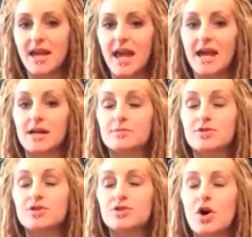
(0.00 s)
And I'm
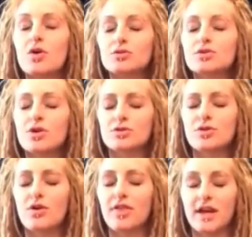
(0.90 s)
so
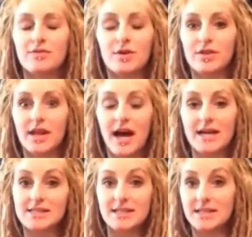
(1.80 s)
thankful that
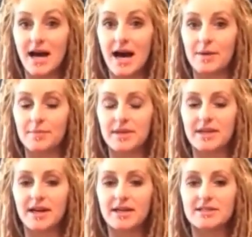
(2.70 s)
I did not,
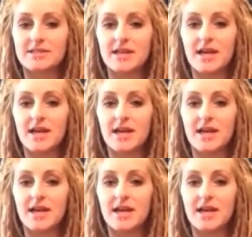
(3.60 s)
because